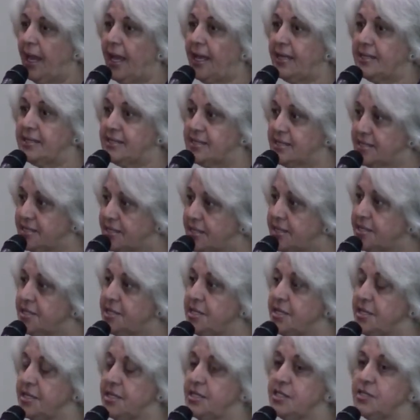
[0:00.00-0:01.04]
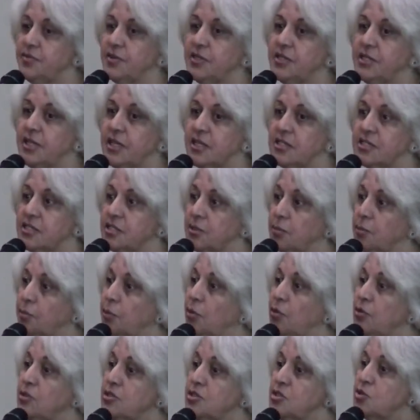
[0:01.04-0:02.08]
and cities which are
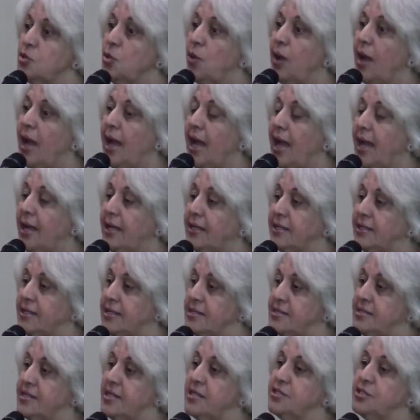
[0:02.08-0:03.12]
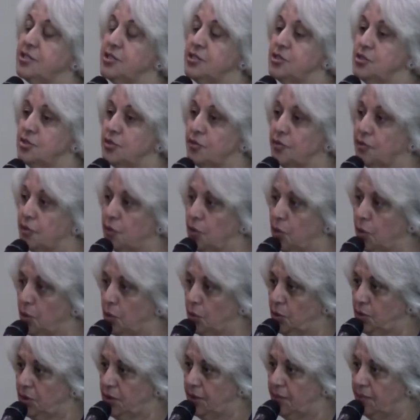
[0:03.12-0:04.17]
supposed to act as engines of
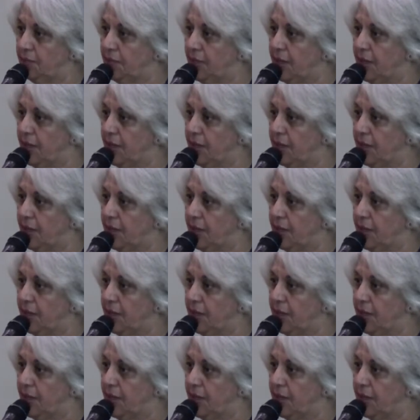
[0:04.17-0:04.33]
growth